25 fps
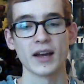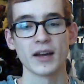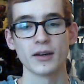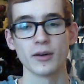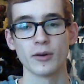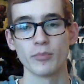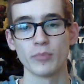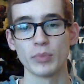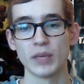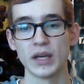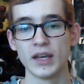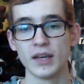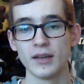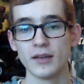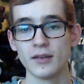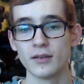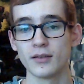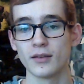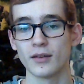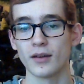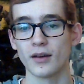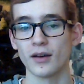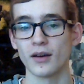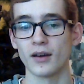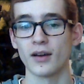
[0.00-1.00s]
I had
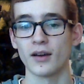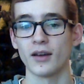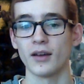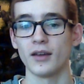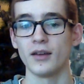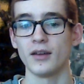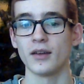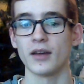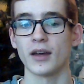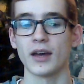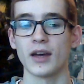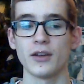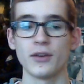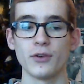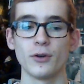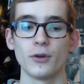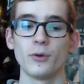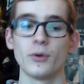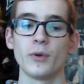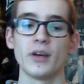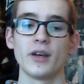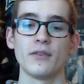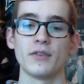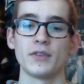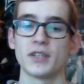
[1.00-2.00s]
no way of attack,
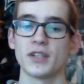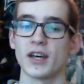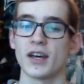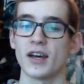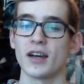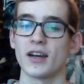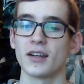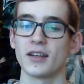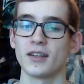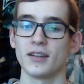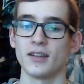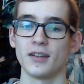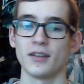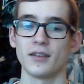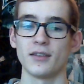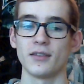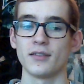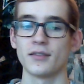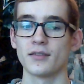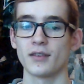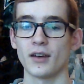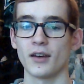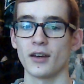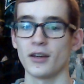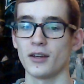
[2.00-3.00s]
and I would just
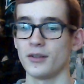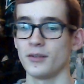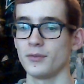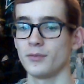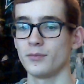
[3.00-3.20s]
lose.